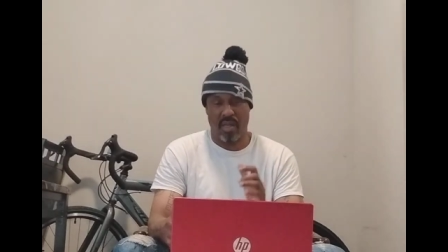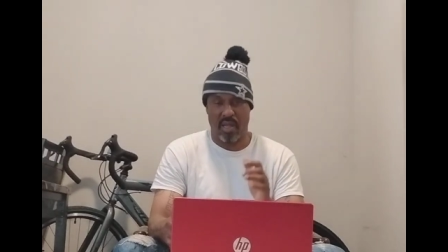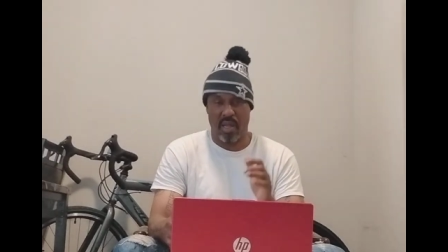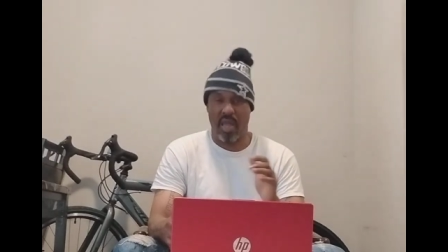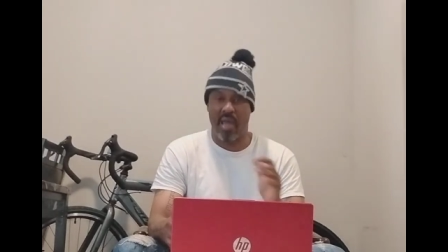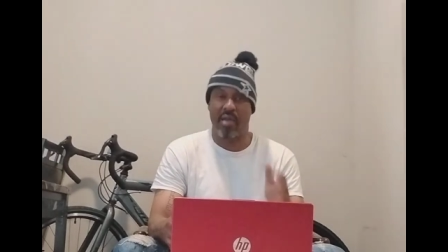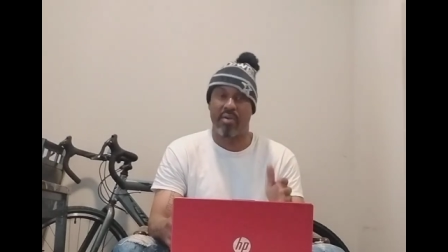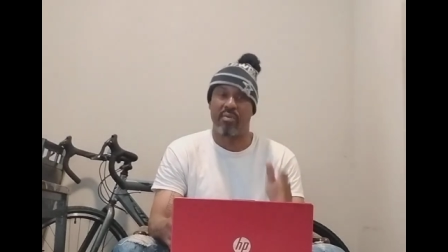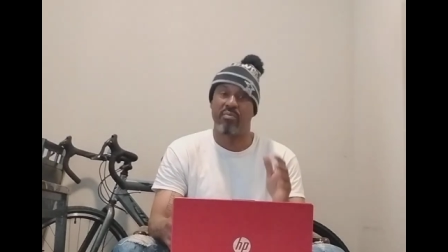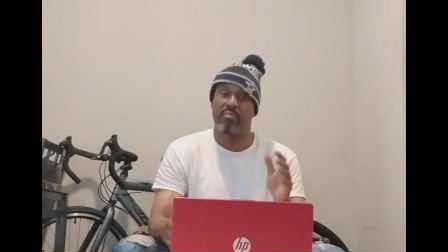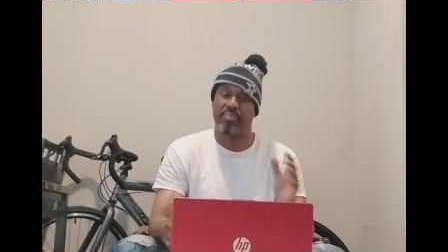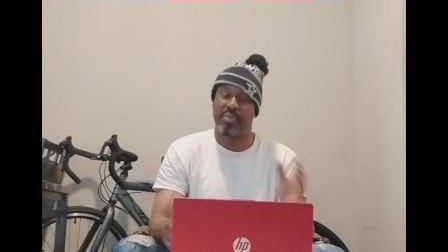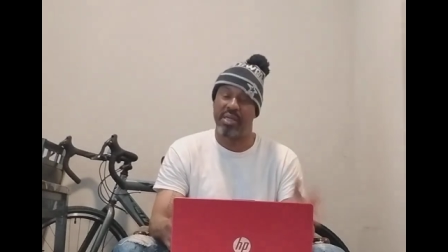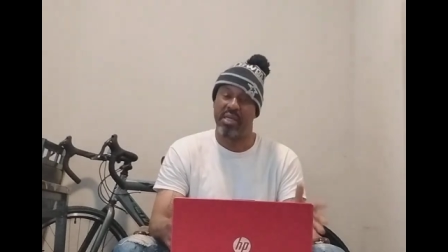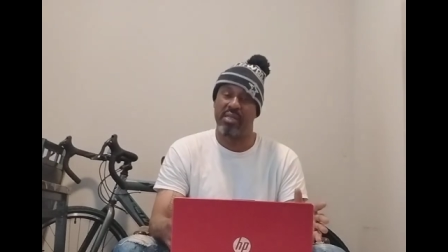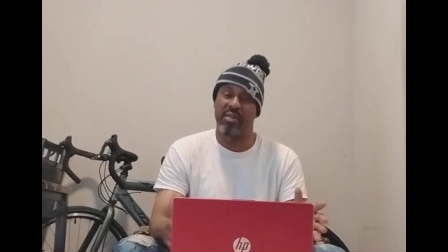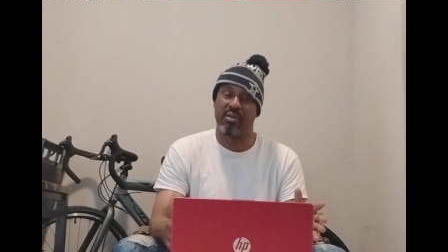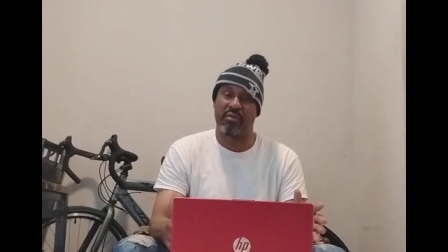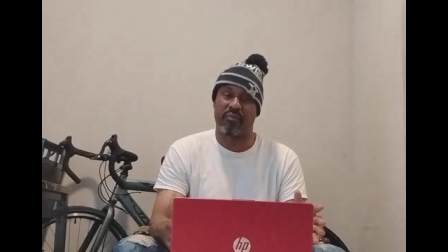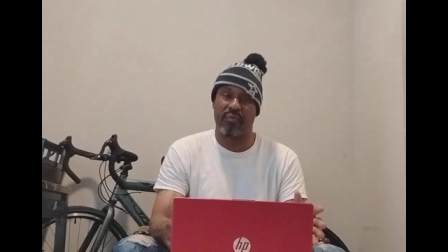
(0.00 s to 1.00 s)
handle
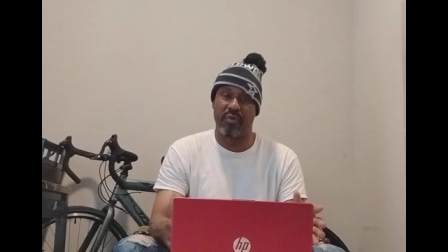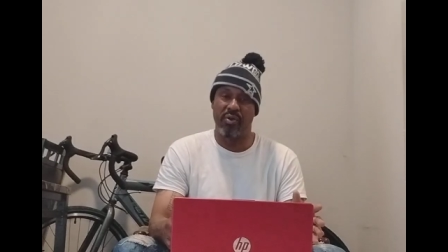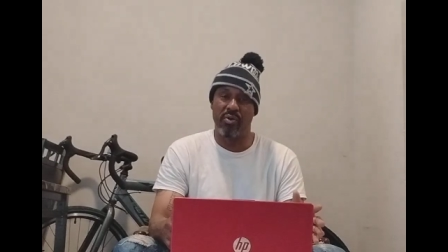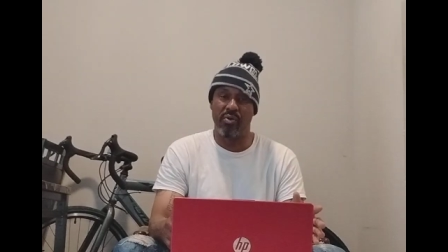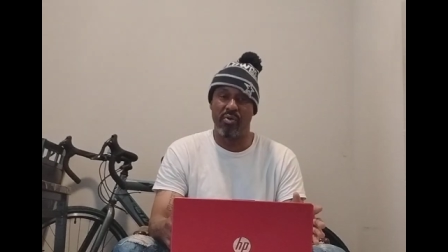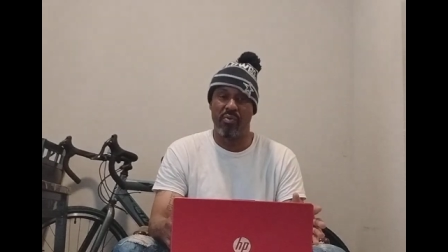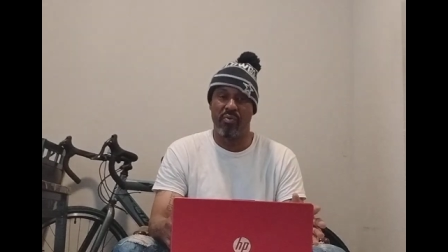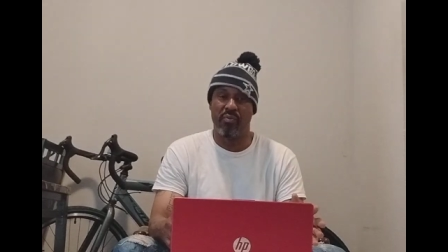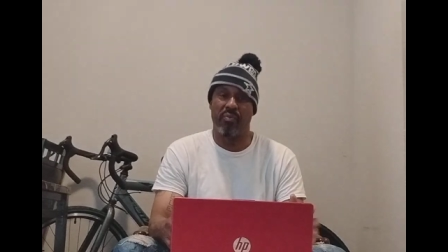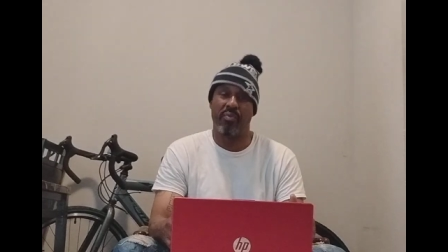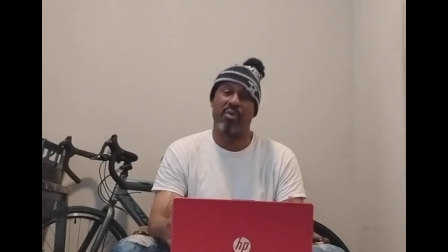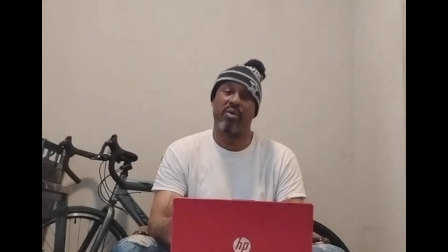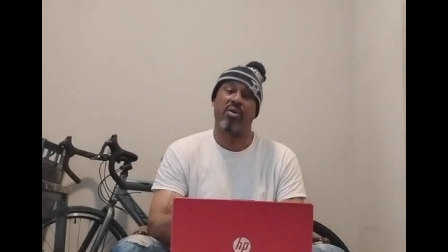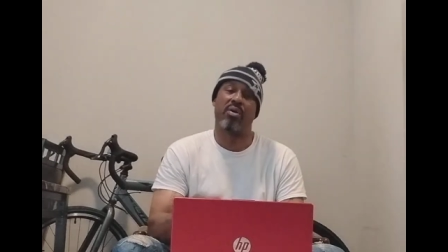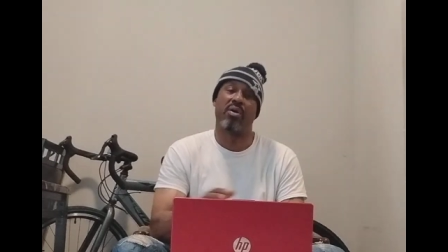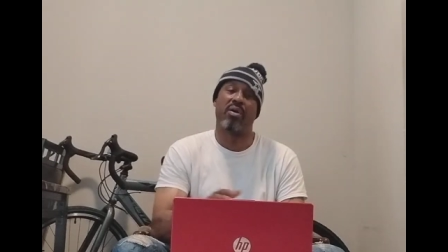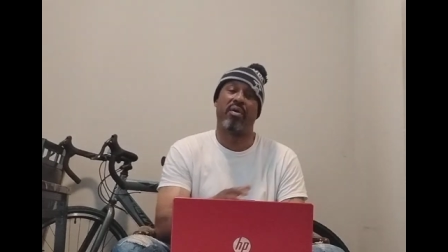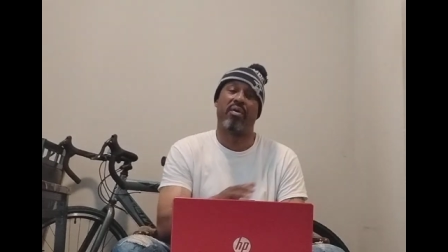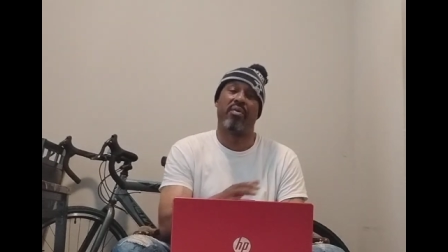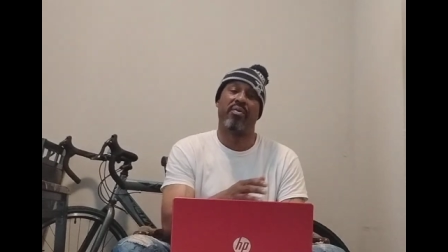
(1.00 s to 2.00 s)
business for you
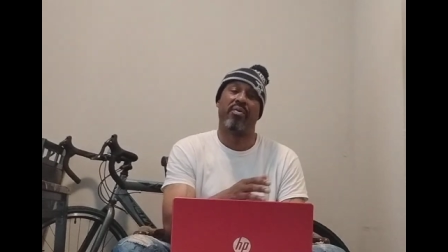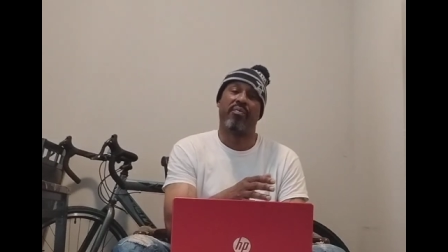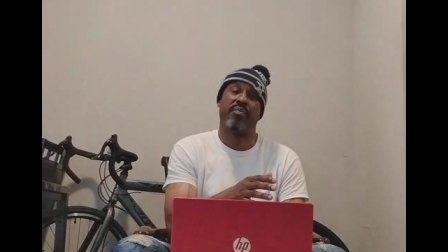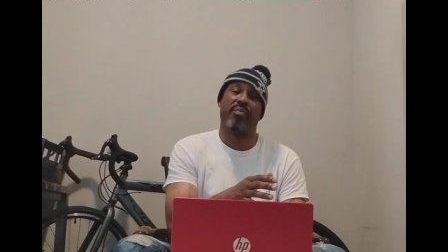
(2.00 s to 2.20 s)
or